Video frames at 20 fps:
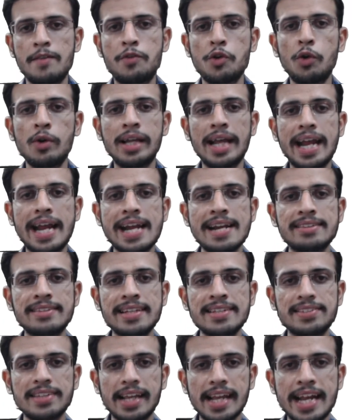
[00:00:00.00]
If you will add
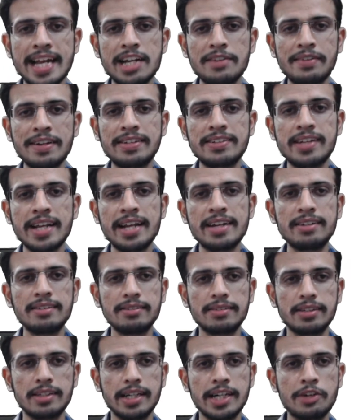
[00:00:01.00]
this 8 with
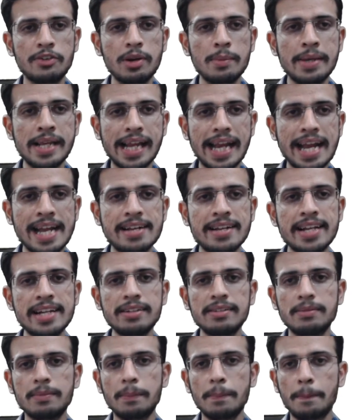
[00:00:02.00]
10, it will be
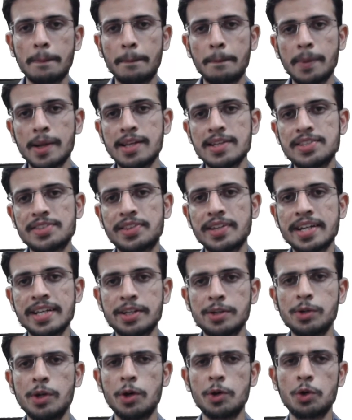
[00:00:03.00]
18 plus 3.
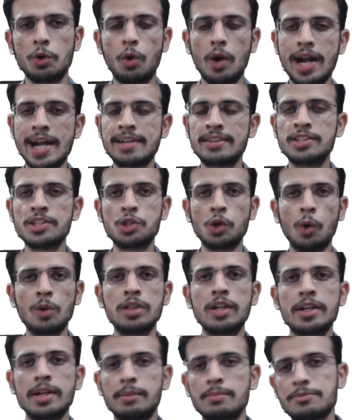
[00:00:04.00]
You have to add this all
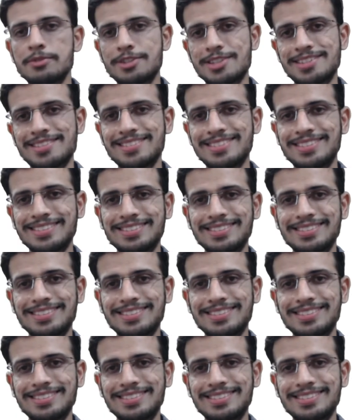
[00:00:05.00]
the terms.